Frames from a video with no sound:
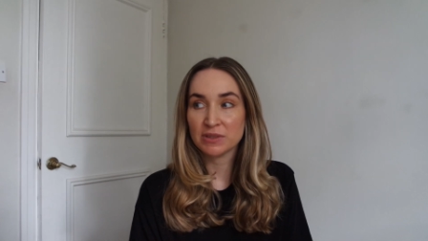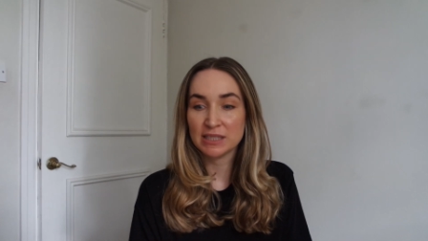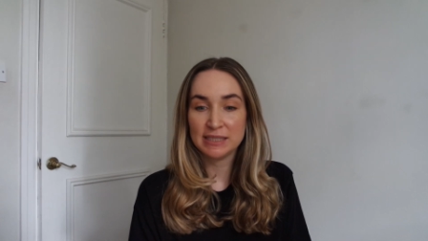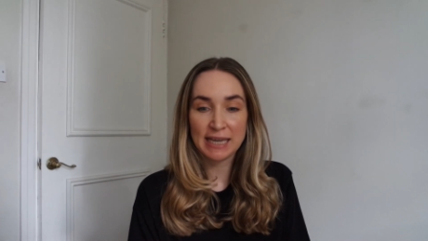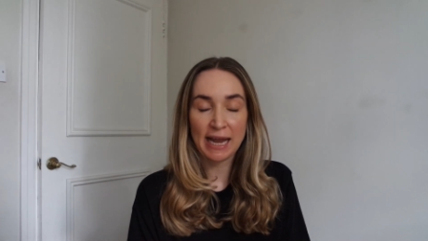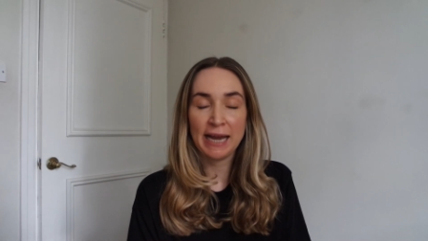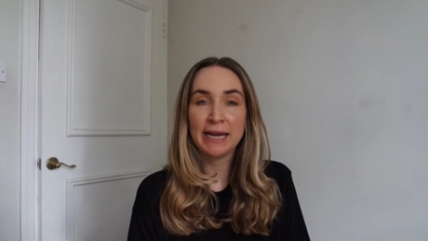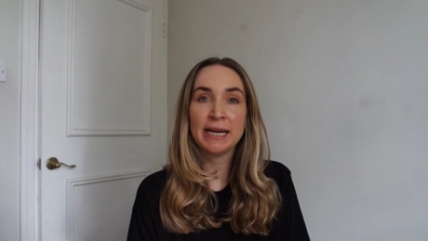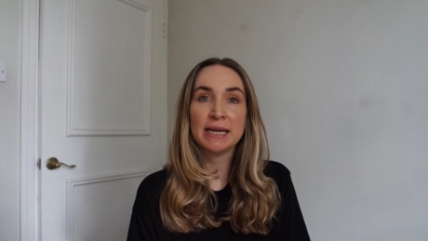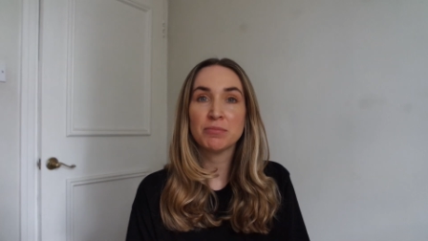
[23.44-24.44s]

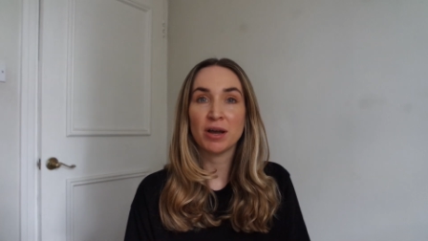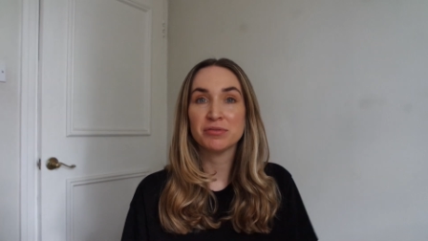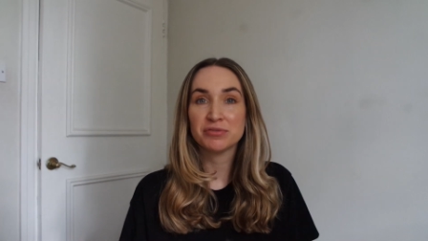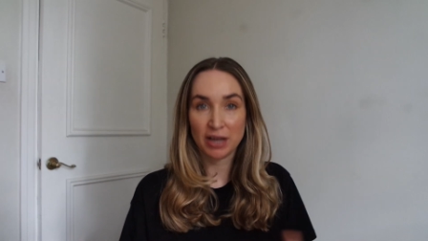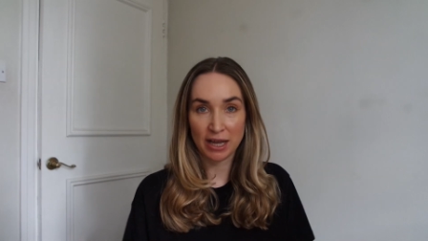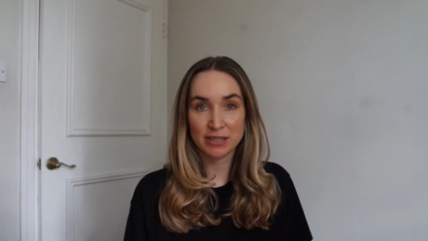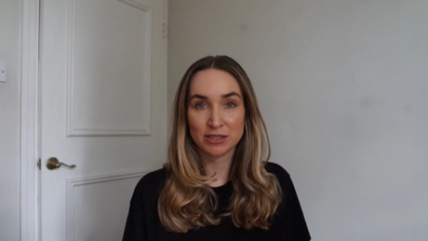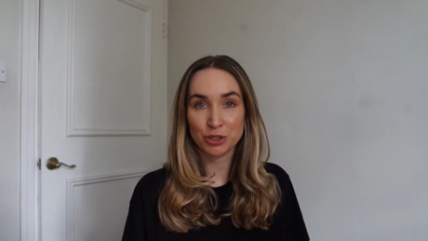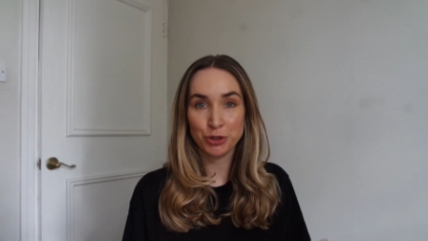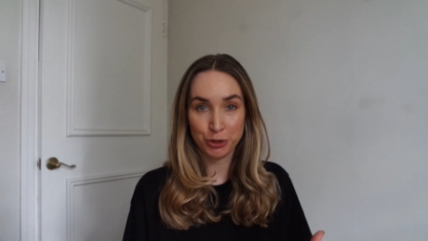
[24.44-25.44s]
Today in my
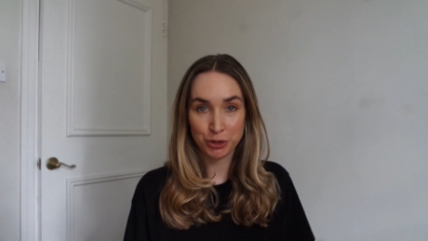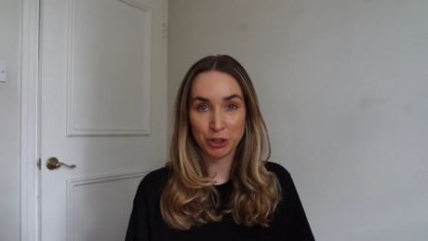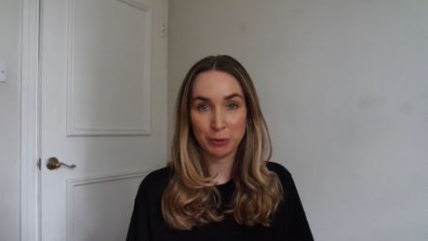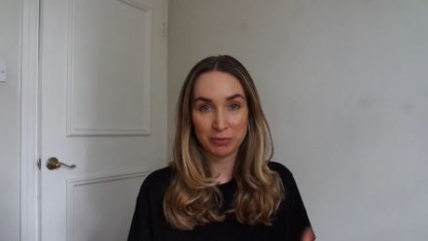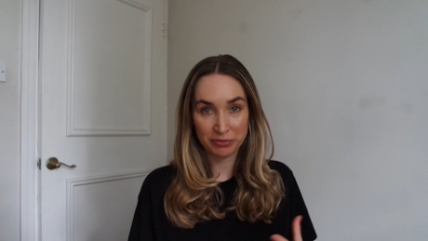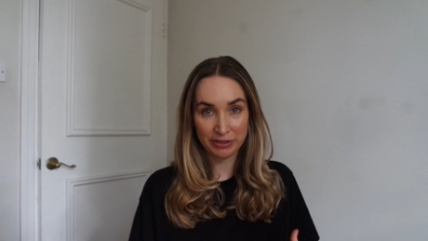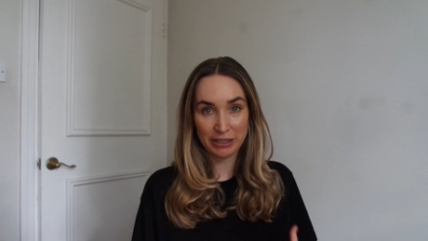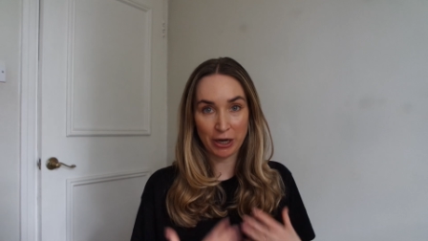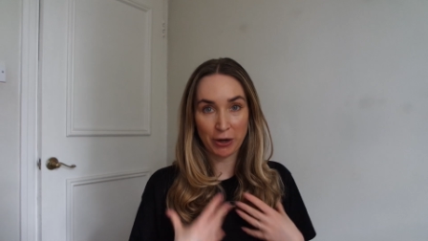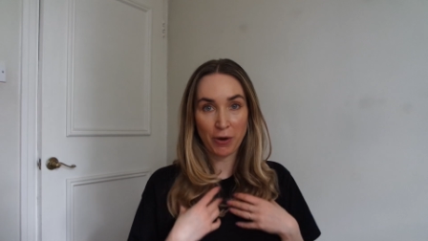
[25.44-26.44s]
first YouTube
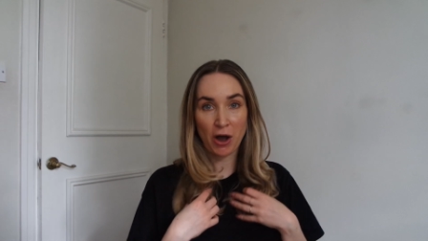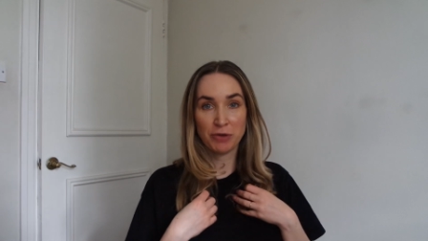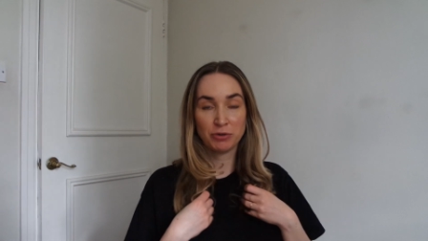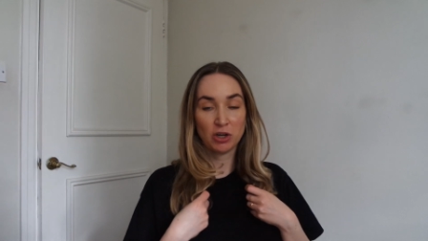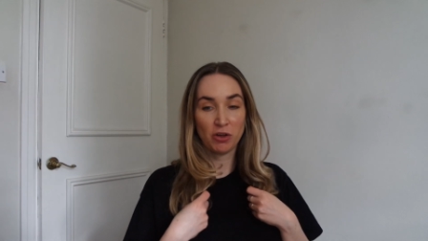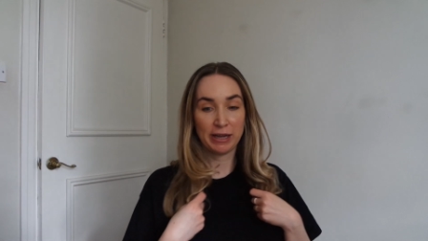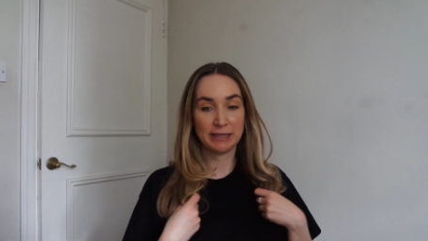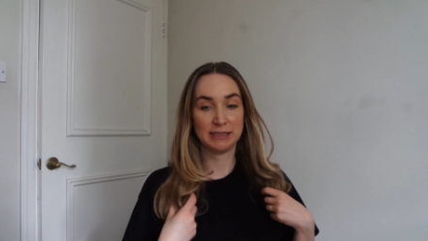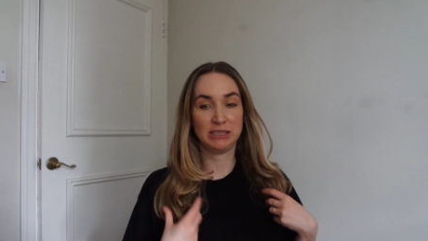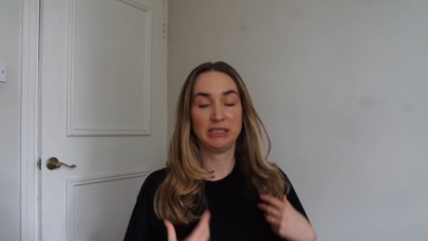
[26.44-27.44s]
video I would
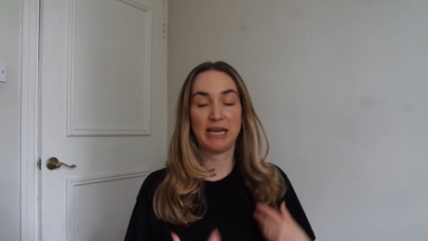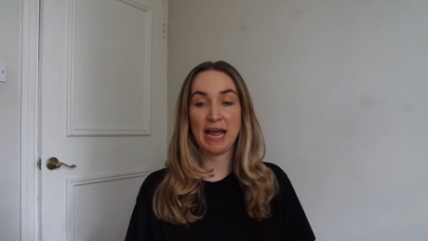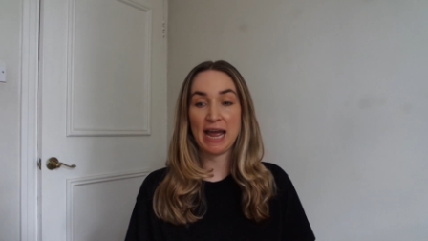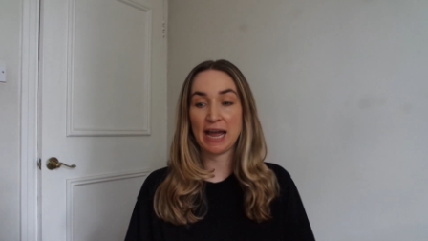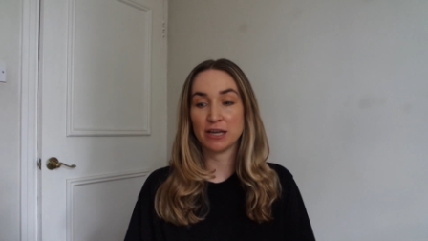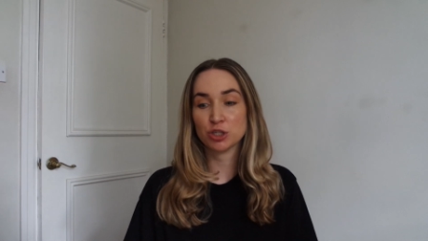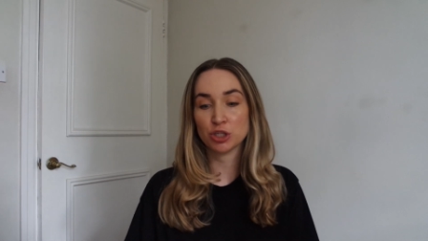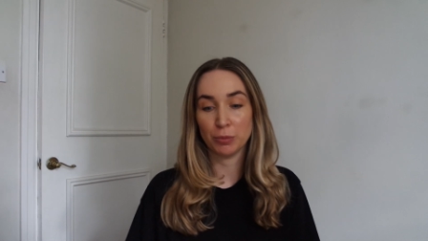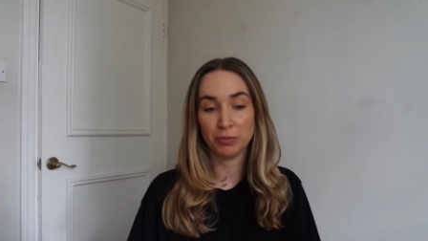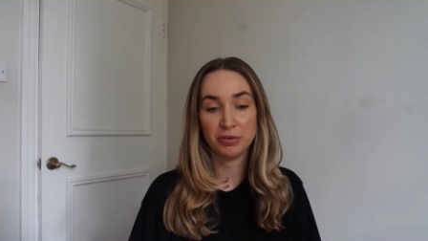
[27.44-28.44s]
like to share
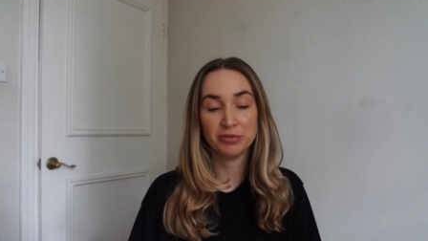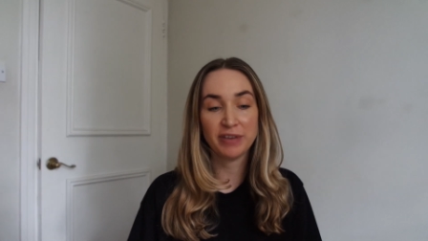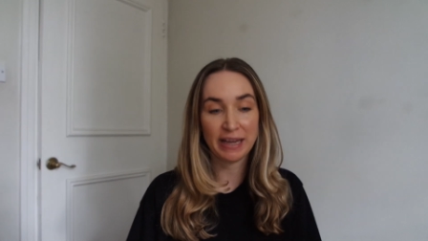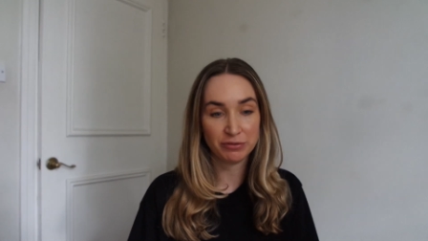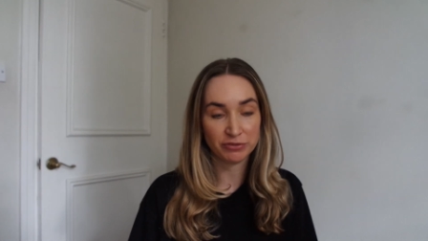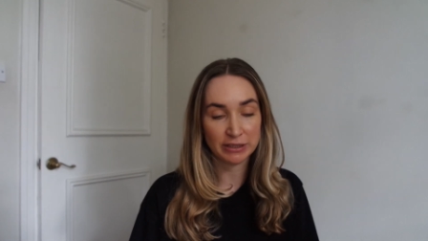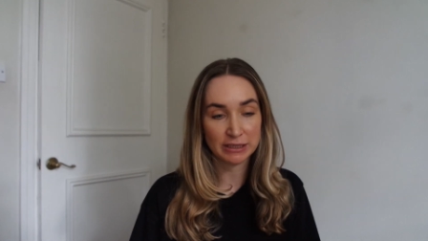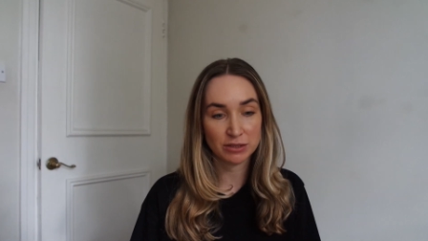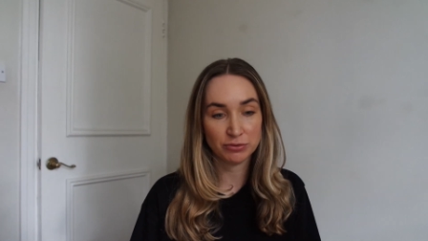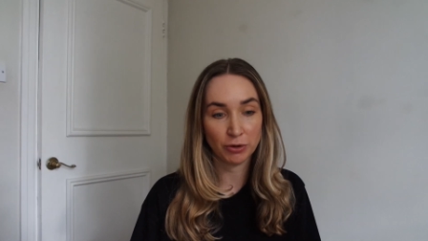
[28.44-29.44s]
some
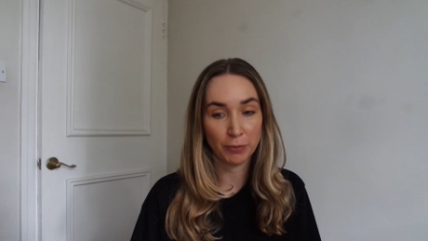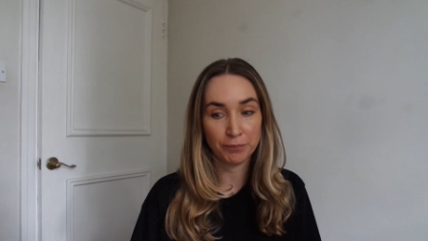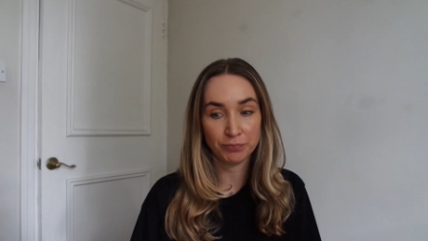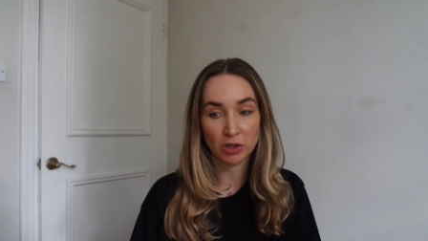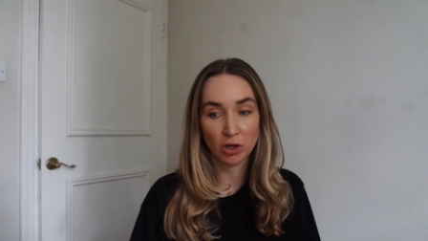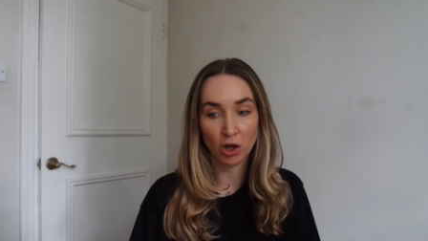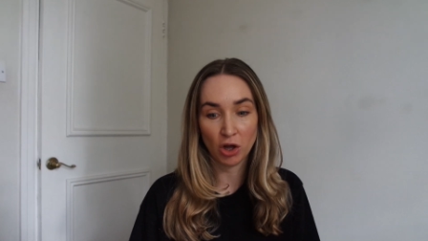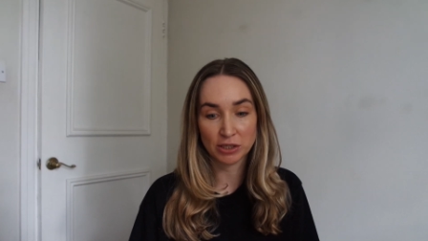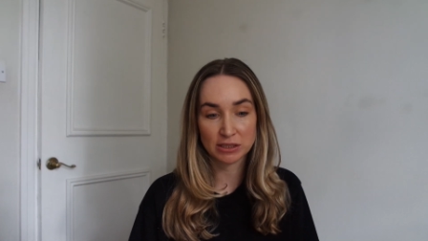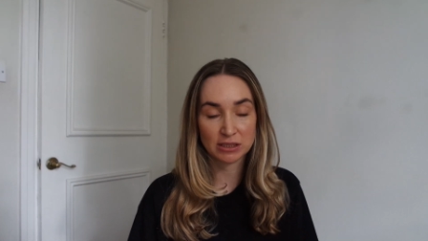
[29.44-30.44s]
favorites from the
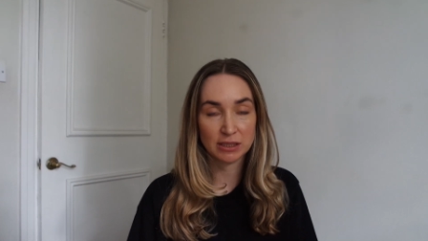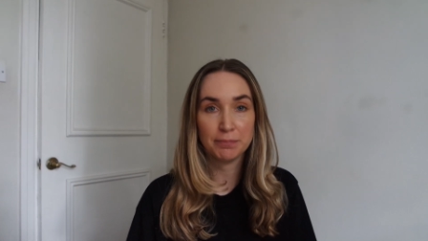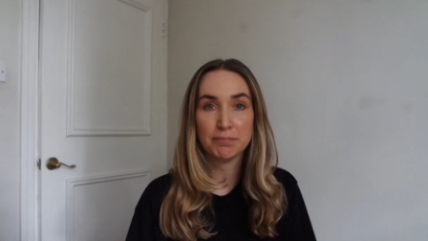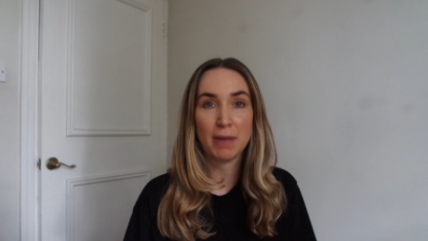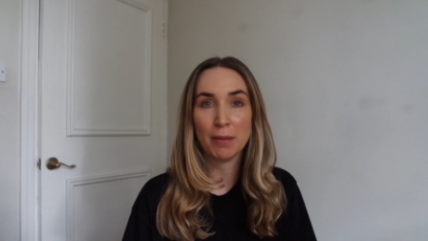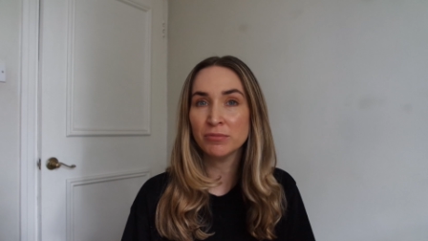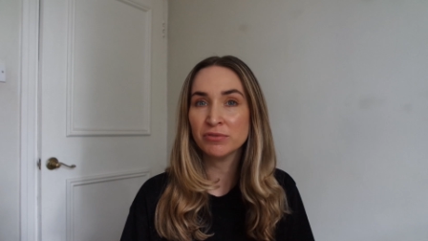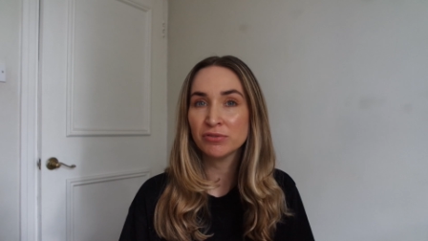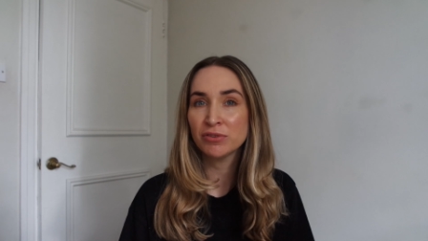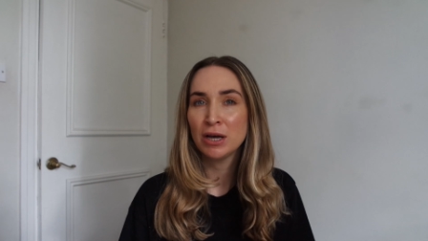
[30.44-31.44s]
last month.